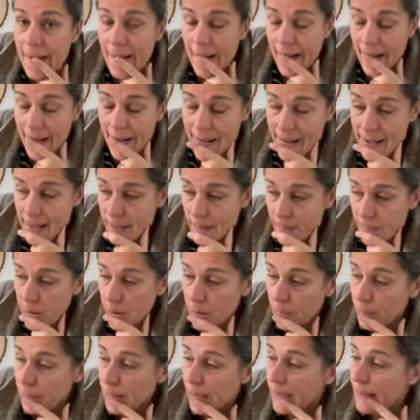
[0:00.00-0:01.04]

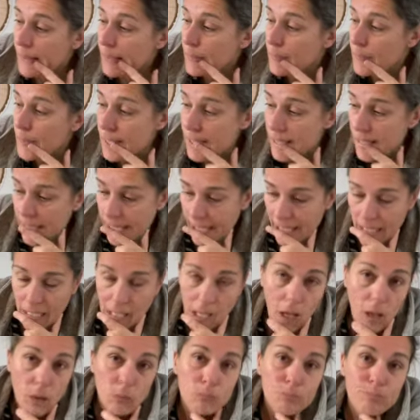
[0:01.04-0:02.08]
Sometimes,
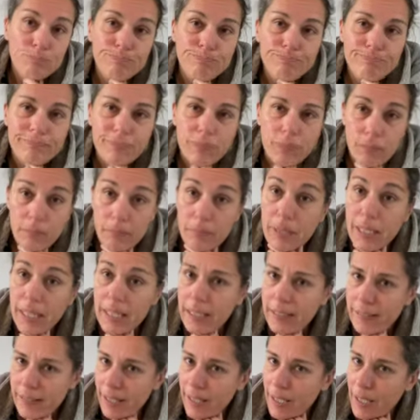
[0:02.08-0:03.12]
many
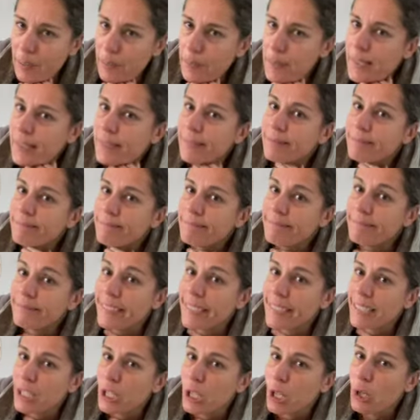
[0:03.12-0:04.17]
times,
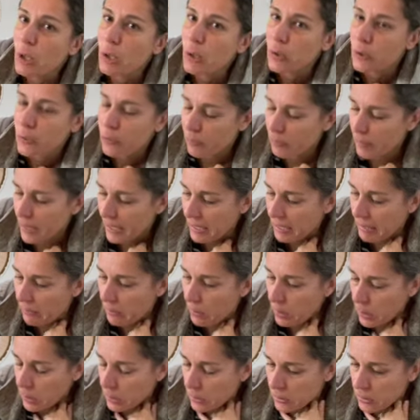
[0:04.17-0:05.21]
they love making
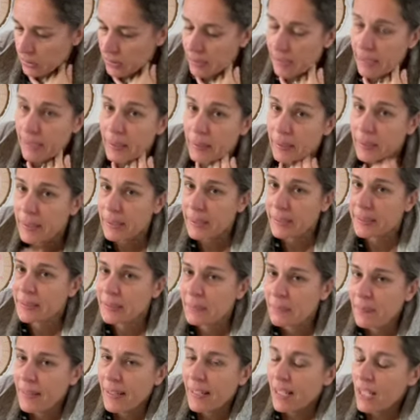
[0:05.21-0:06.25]
holes, the little kids.
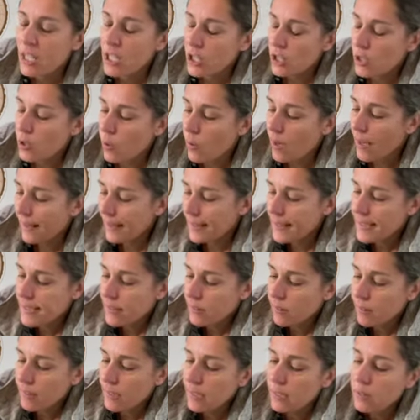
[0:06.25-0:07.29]
So
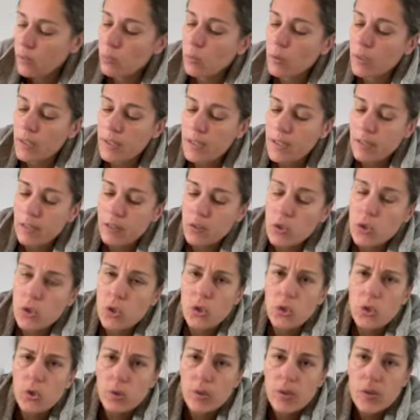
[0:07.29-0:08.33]
when I started the
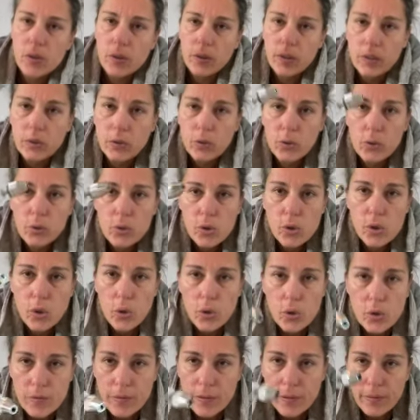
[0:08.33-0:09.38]
studio, I started to use
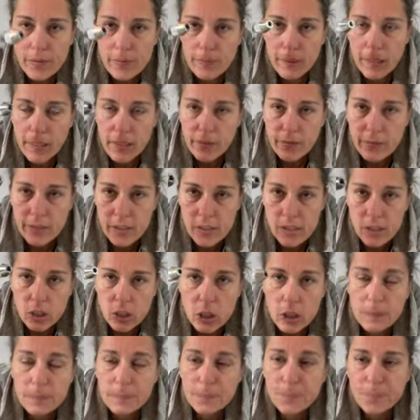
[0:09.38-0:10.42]
those by Fisker.